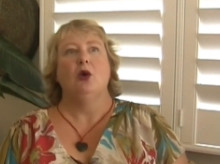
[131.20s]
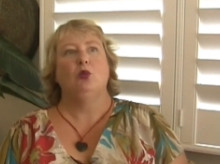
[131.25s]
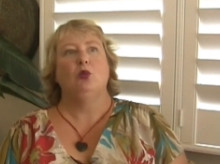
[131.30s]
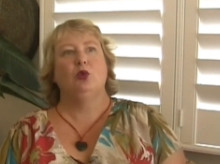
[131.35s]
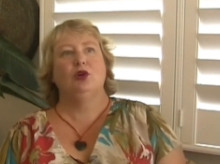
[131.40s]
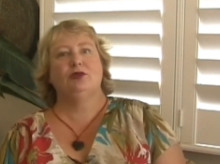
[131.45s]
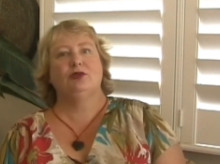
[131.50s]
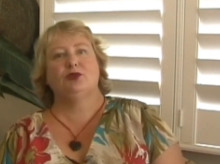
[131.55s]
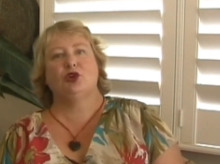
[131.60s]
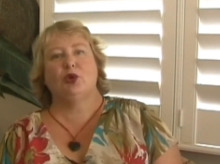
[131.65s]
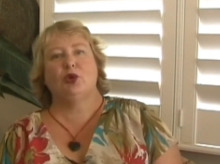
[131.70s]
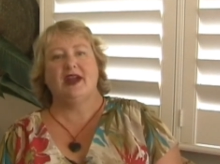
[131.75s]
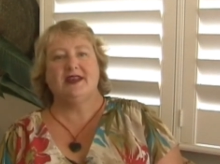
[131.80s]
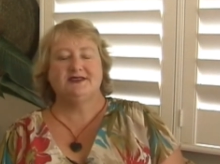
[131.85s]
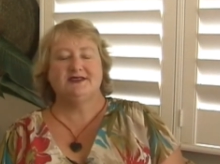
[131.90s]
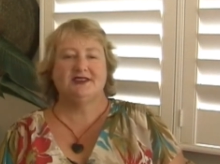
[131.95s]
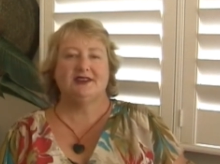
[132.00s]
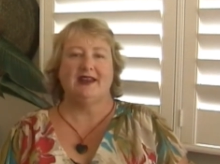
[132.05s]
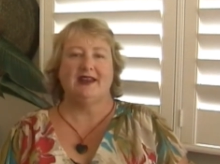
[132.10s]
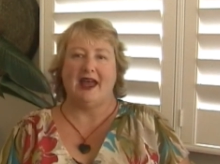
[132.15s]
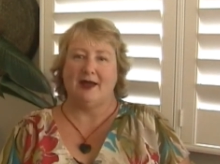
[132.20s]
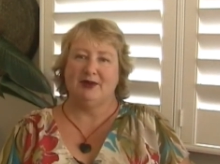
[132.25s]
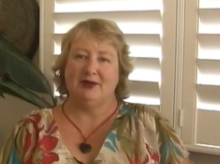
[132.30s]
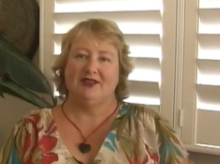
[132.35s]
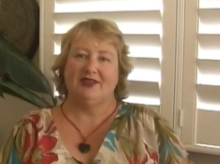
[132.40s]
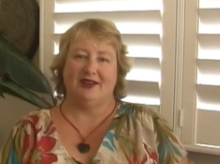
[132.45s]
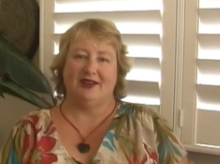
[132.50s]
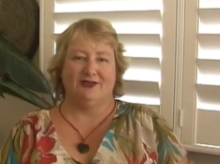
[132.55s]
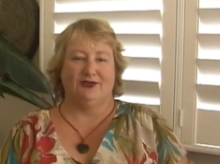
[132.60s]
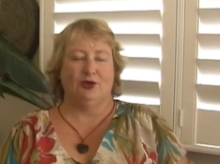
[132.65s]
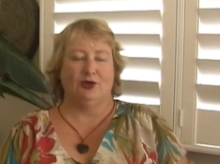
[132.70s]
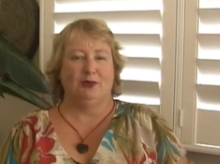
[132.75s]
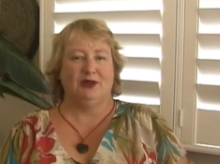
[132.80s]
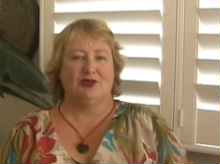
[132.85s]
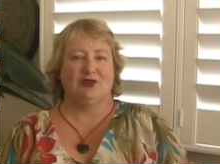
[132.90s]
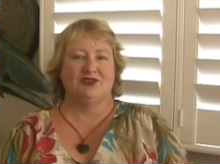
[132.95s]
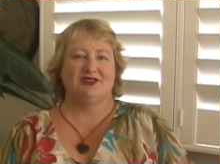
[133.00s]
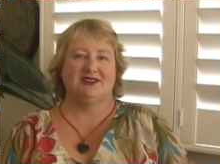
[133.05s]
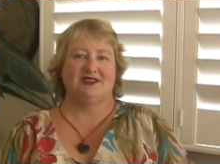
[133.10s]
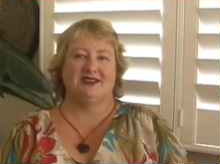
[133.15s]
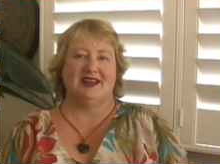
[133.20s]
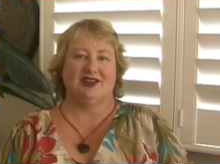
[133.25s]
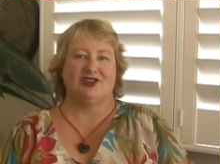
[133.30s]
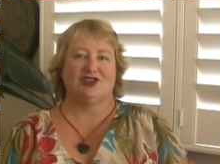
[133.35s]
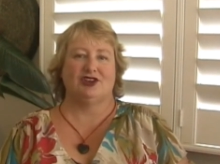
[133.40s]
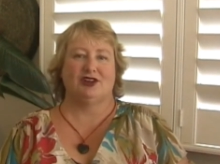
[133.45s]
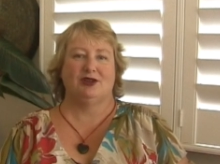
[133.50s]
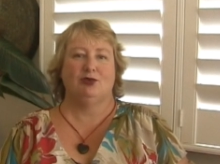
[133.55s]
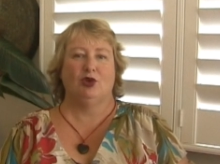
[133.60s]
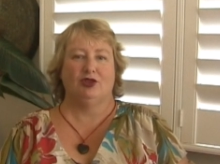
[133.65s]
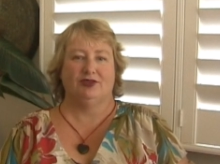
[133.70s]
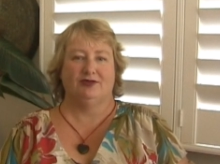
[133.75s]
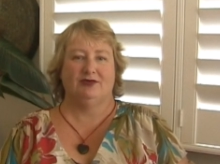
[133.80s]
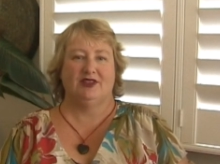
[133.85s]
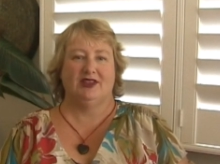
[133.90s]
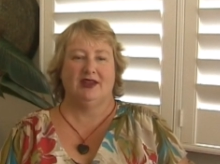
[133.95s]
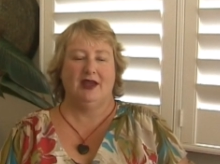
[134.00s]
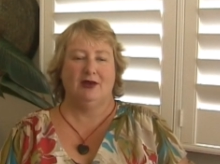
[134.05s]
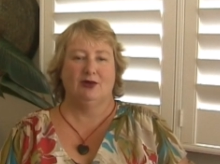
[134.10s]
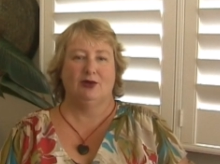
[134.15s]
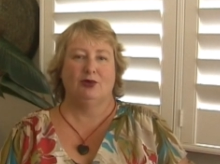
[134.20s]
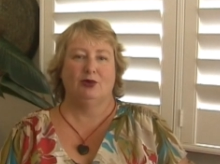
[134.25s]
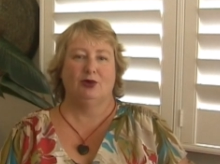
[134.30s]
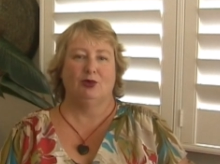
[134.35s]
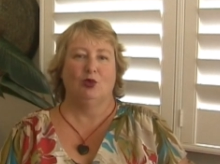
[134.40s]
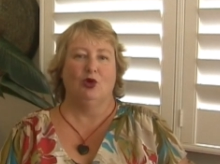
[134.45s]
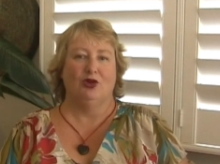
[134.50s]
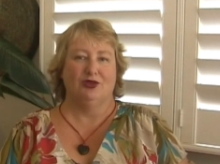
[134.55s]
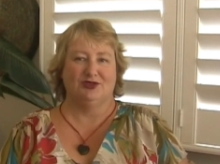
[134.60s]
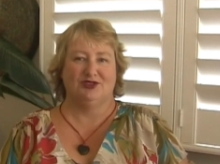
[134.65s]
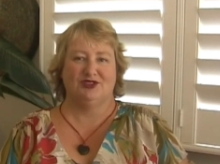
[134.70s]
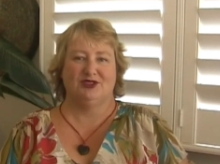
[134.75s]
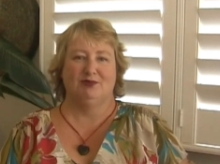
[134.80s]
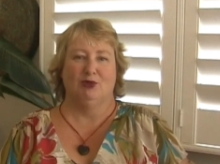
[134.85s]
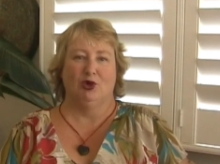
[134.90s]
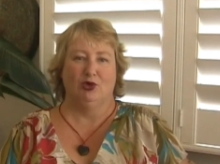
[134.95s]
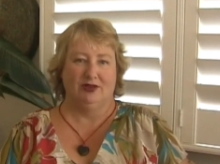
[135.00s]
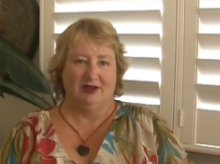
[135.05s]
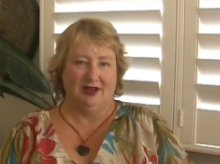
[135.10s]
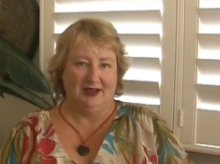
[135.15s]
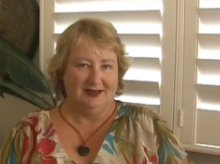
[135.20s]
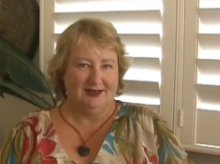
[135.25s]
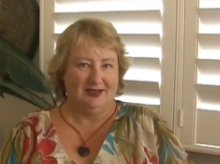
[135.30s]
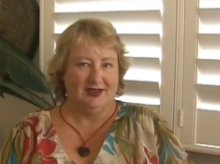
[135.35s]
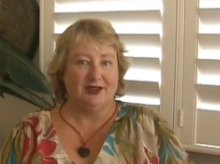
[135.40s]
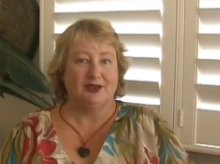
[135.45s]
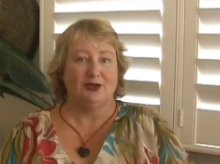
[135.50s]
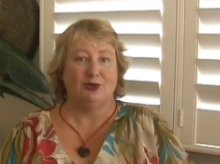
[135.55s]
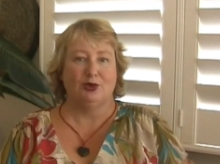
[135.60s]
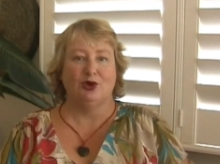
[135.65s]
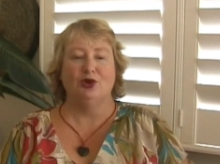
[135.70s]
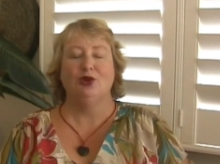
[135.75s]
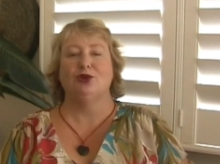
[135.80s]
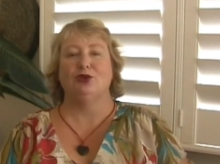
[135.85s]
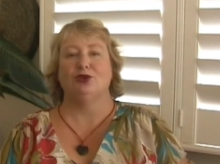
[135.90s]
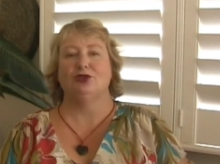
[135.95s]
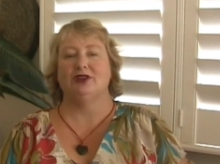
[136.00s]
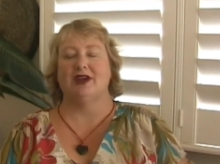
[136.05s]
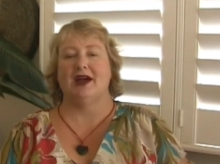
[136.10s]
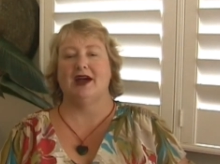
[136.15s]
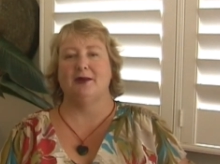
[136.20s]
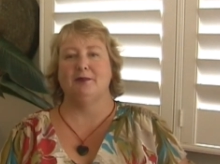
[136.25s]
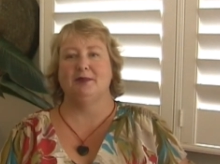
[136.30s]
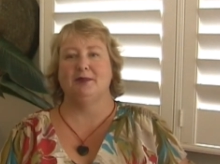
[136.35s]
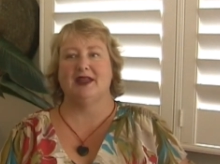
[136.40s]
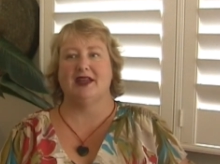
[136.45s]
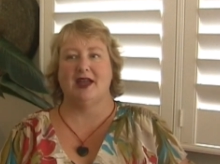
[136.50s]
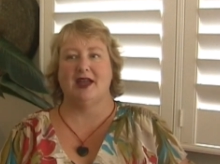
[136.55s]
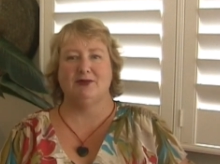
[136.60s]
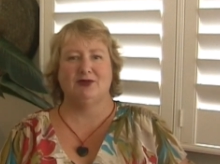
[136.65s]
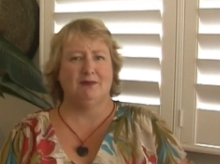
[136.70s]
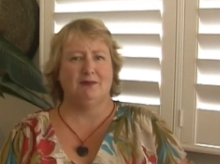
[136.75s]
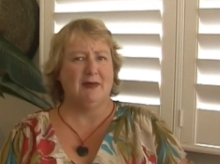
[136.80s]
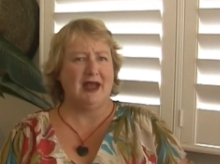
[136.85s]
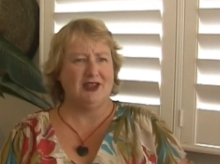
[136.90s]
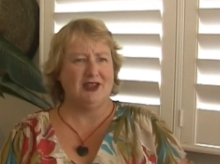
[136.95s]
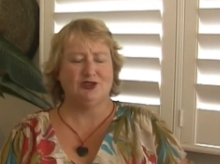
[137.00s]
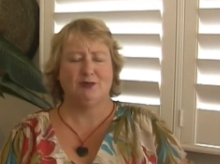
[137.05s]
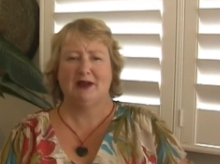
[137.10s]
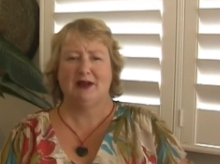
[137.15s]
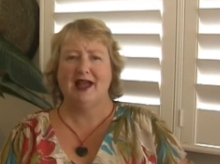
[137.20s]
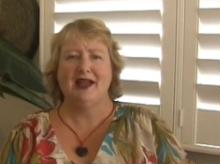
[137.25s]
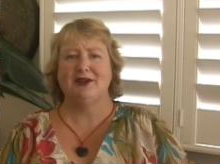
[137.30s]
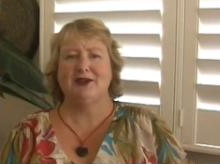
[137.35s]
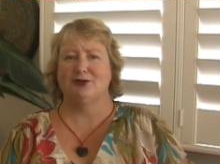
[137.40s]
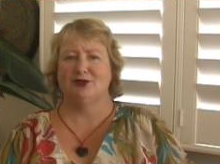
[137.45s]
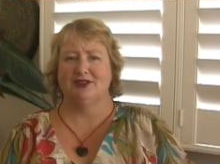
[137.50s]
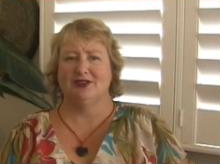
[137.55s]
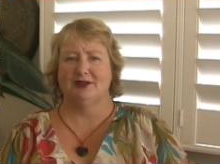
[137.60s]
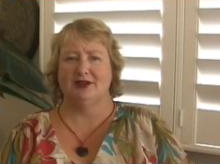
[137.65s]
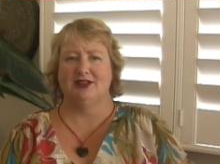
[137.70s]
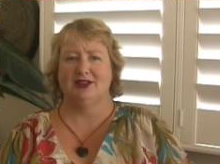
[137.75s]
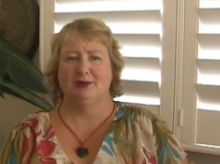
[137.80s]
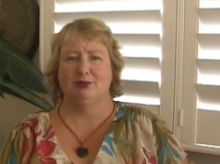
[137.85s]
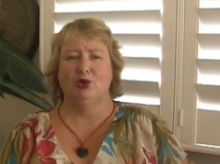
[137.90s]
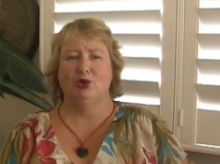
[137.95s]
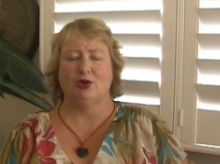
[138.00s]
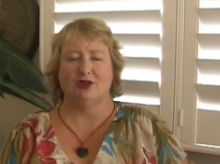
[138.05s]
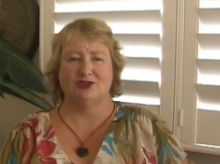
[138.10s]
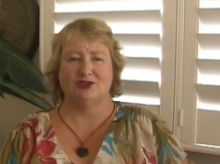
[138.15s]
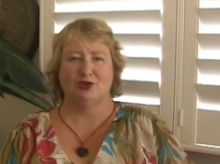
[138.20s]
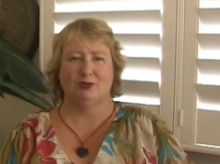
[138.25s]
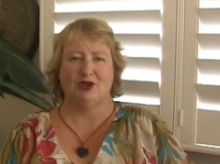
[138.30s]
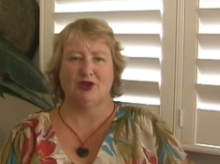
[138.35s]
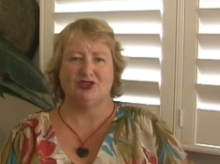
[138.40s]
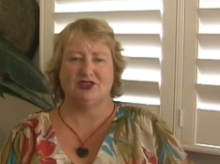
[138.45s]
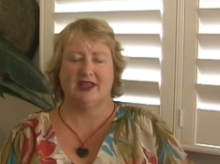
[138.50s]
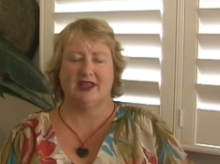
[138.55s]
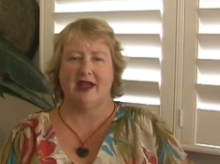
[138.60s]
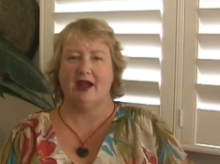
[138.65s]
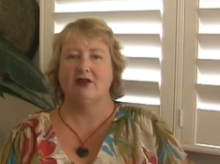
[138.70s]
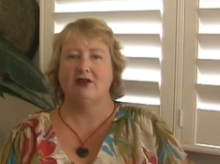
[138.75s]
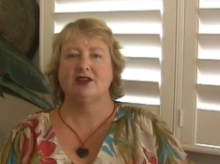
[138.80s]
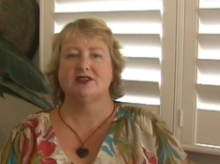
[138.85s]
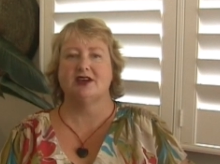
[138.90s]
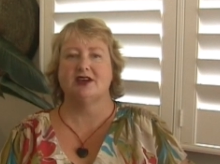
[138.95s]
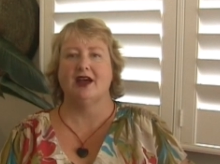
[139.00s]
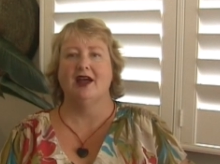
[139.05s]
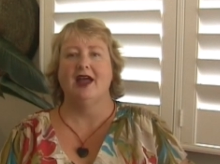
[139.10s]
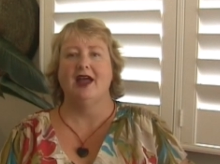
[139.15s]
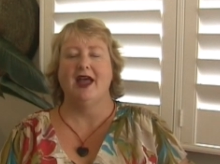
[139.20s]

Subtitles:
Well, Cranston Abbey, therefore, because it's actually what the heroine wants more than anything in the world, became a major player in the book. It's almost a character.